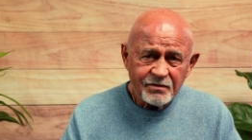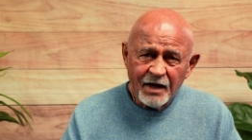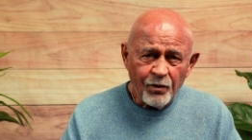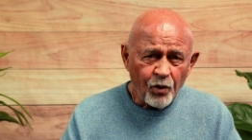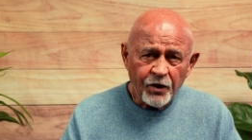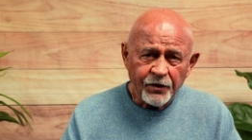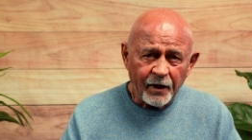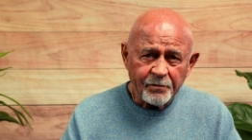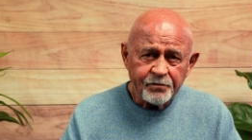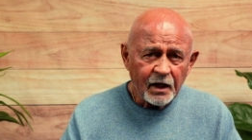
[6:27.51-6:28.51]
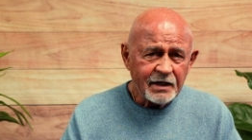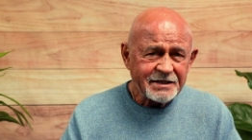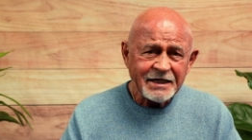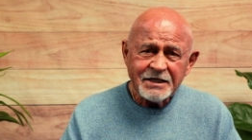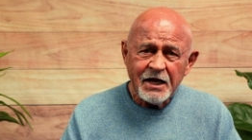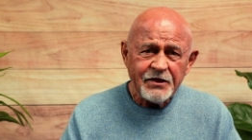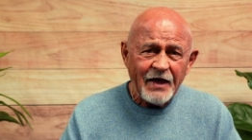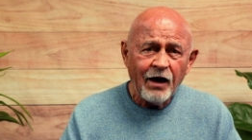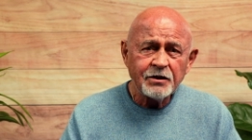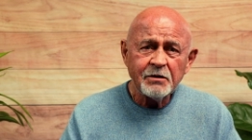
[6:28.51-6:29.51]
not worth it. sixteen
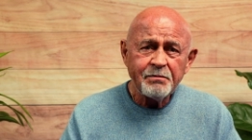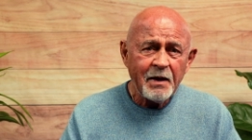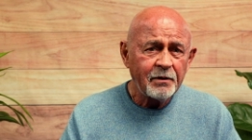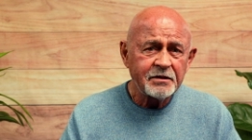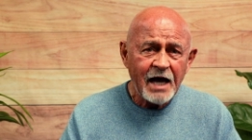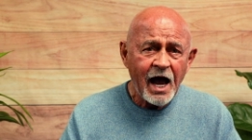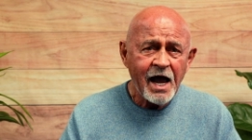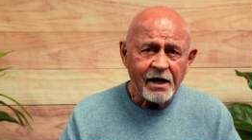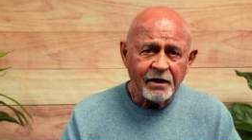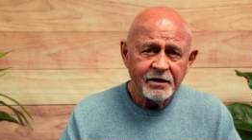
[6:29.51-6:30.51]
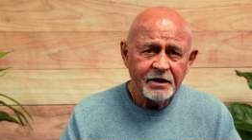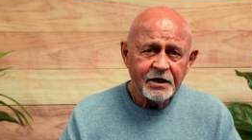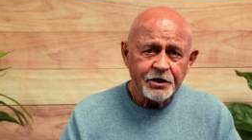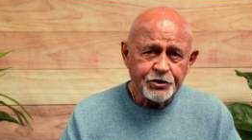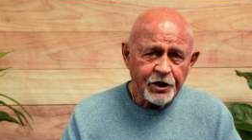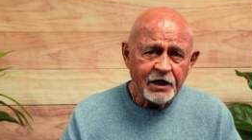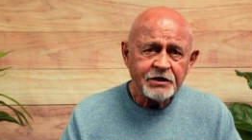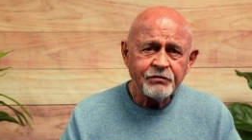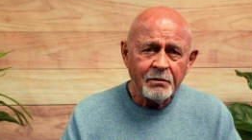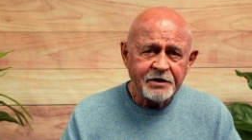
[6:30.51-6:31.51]
thousand people die
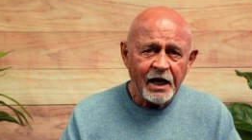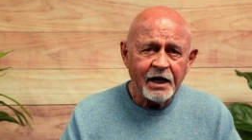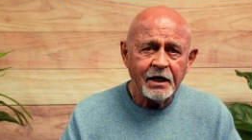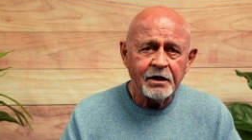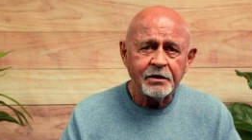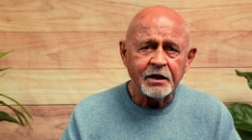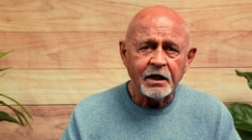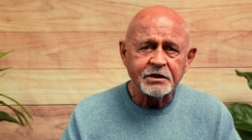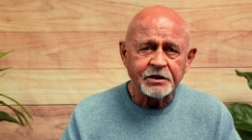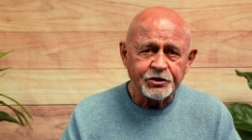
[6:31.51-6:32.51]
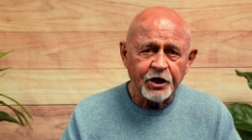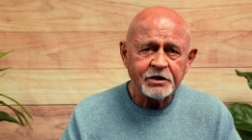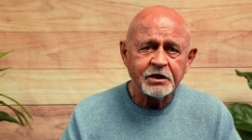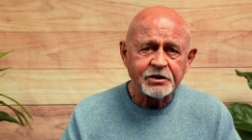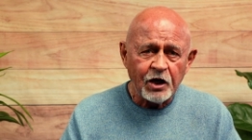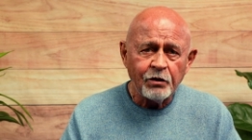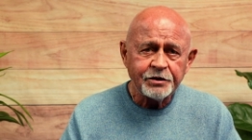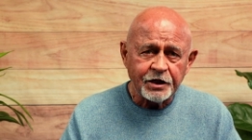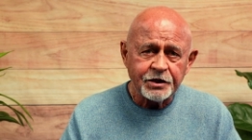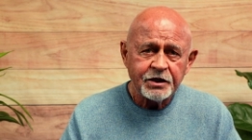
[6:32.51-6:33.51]
just from taking the suggested
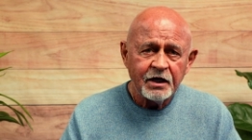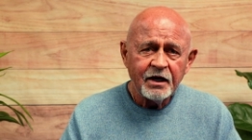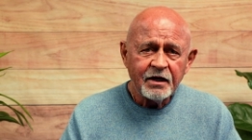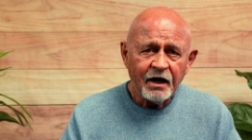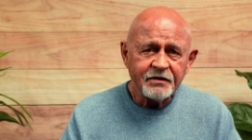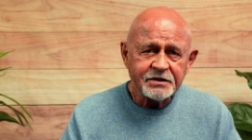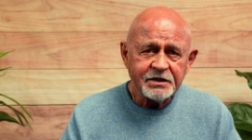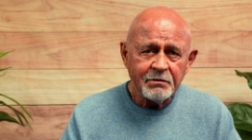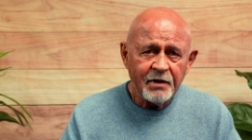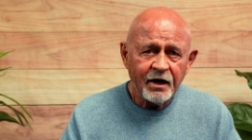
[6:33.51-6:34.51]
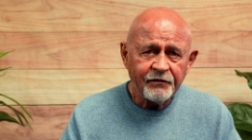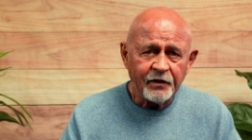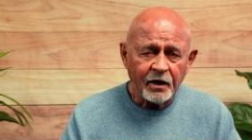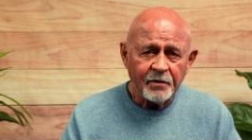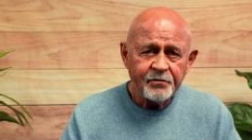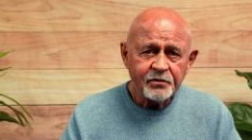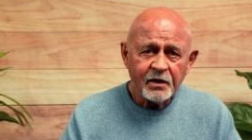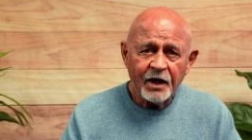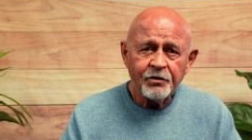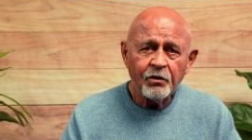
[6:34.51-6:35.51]
dosage of acetaminophen.
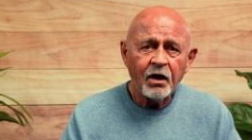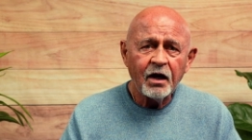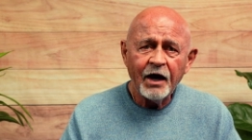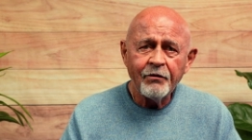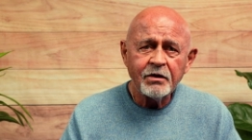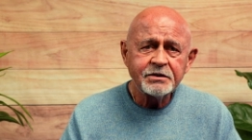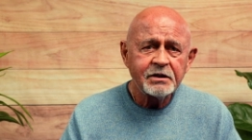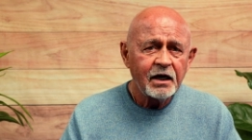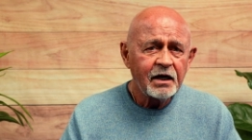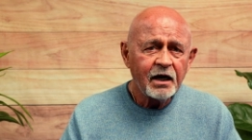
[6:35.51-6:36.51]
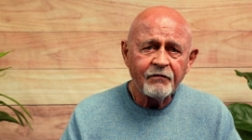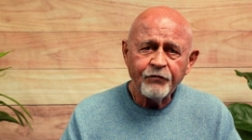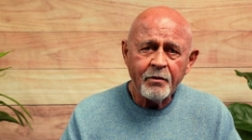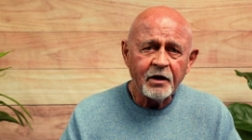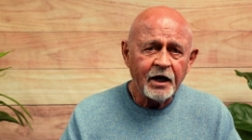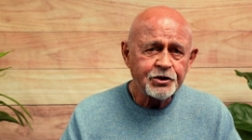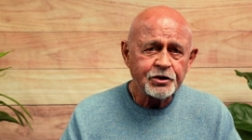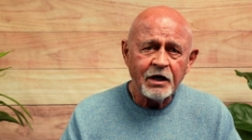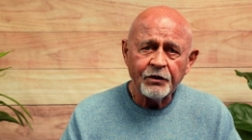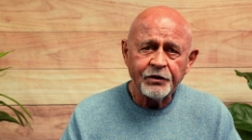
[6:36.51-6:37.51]
And there are hundreds of
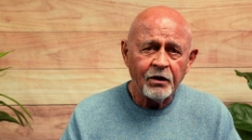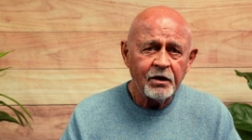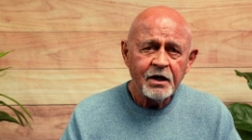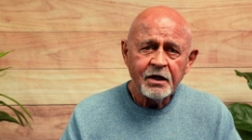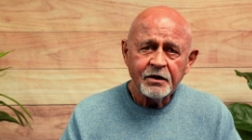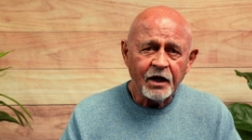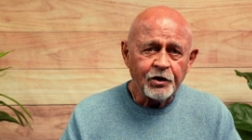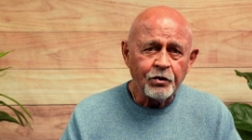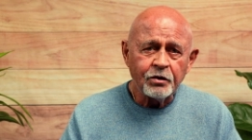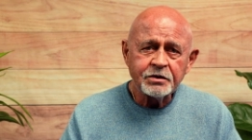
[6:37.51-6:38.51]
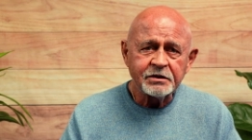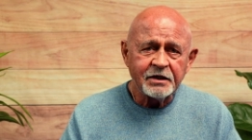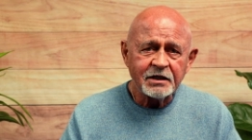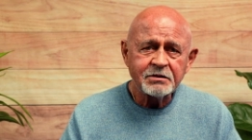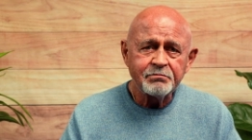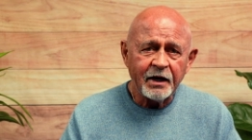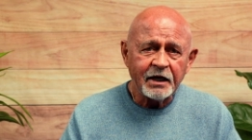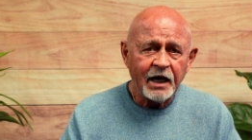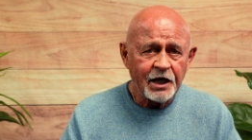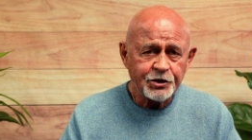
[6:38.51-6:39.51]
formulations out there that use this
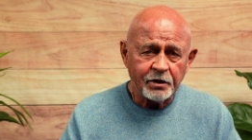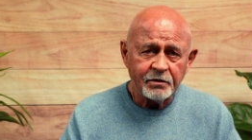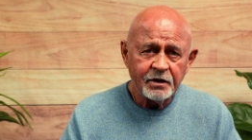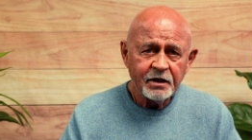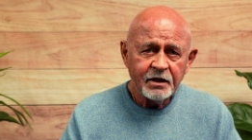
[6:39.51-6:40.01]
medication.